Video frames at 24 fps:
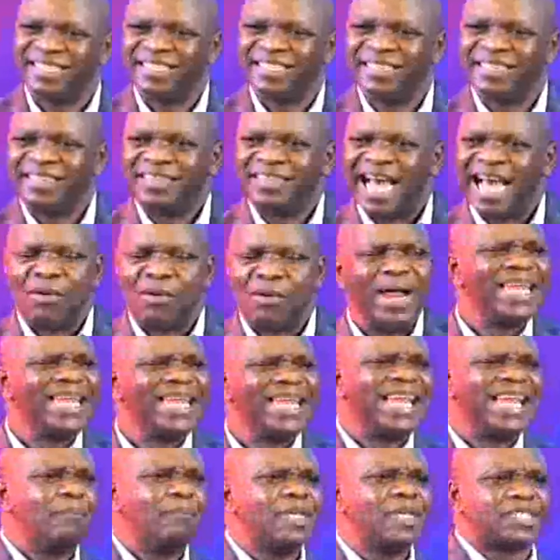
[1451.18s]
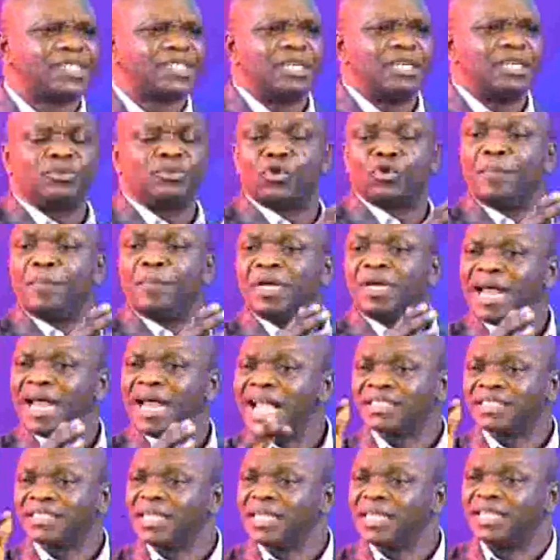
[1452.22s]
And when the enemy seems to be
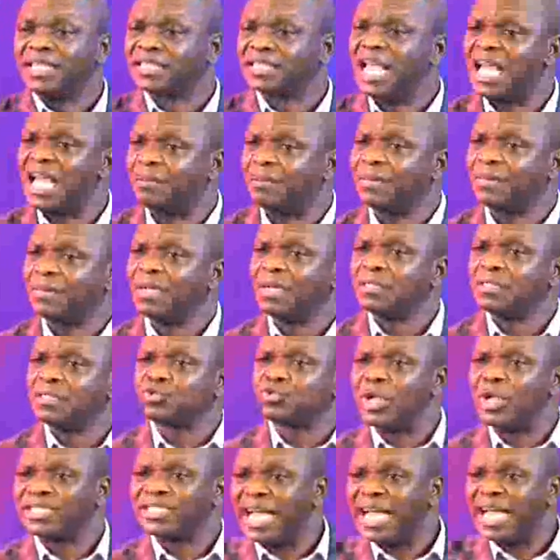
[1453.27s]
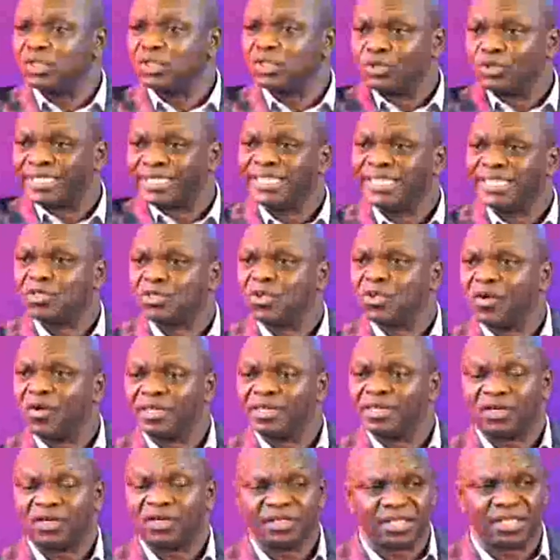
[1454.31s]
rising his head, trying to sit on your
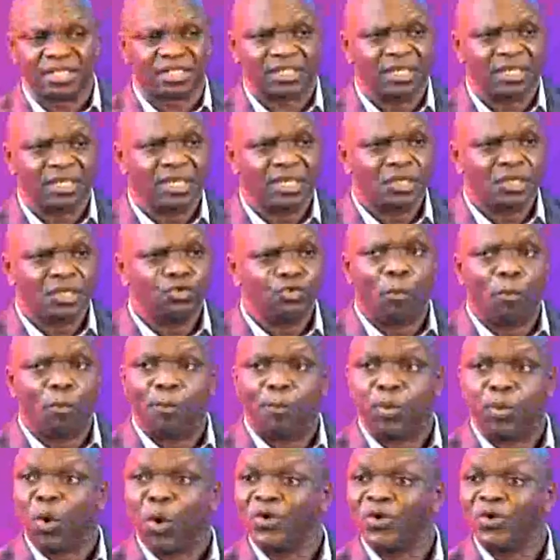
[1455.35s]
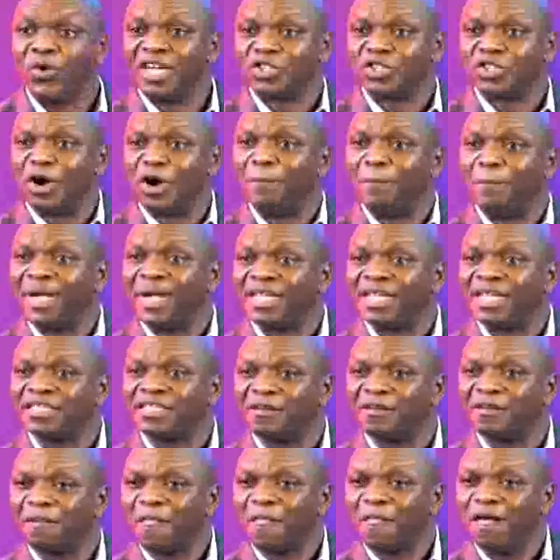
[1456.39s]
resources, you blow the trumpet.
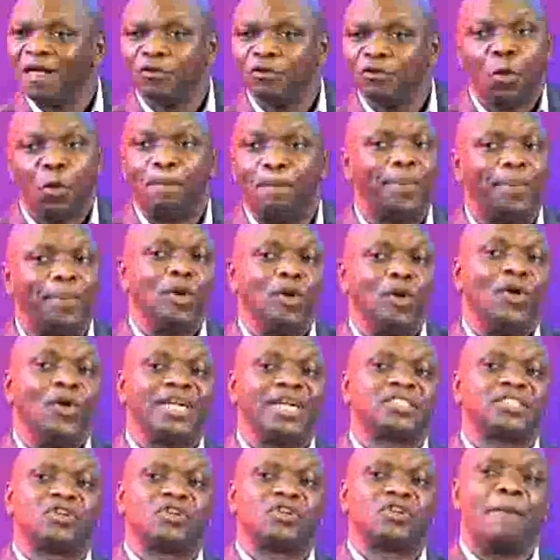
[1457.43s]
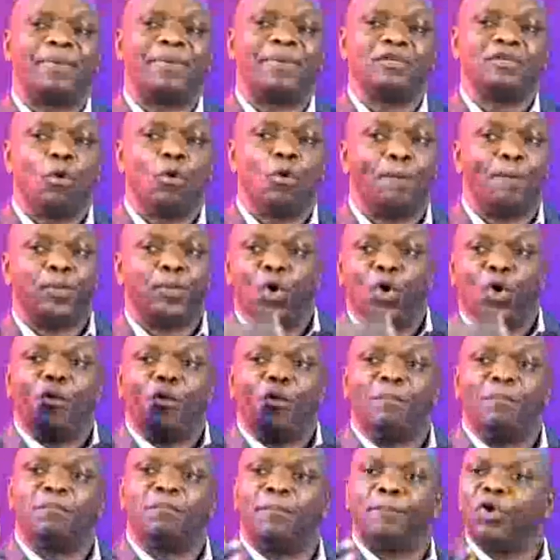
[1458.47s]
You blow
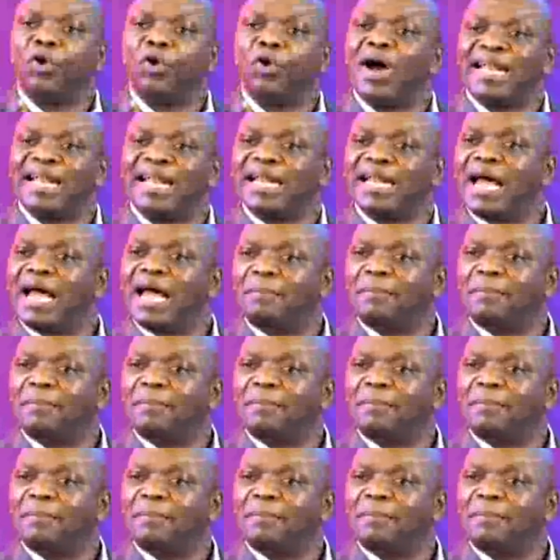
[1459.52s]
an alarm.